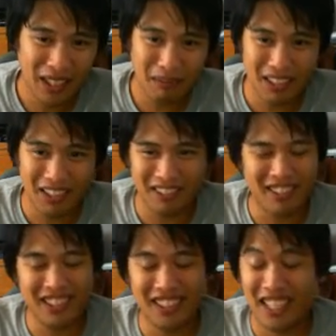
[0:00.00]
But
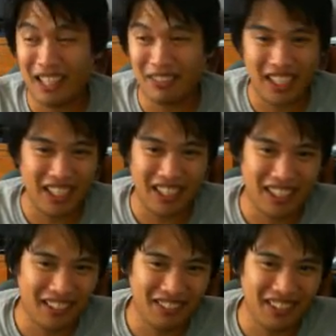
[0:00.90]
always, yeah,
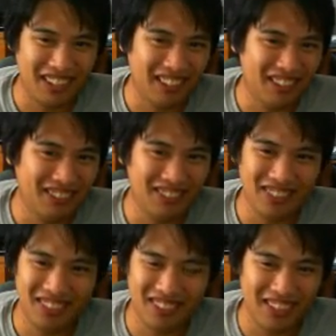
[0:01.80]
man,
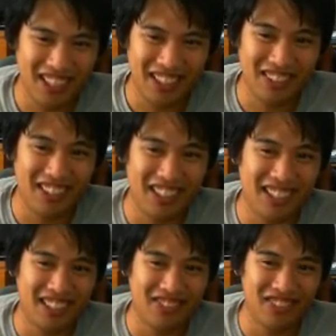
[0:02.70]
I
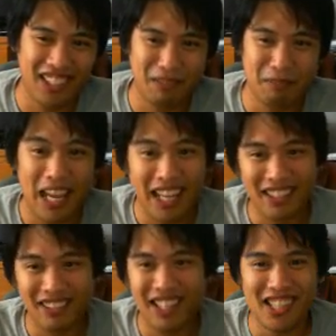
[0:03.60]
tried to find
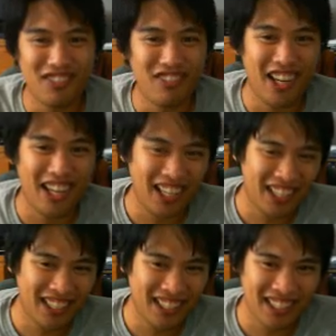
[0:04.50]
pancrase
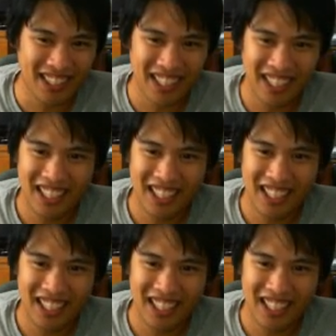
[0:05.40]
fights,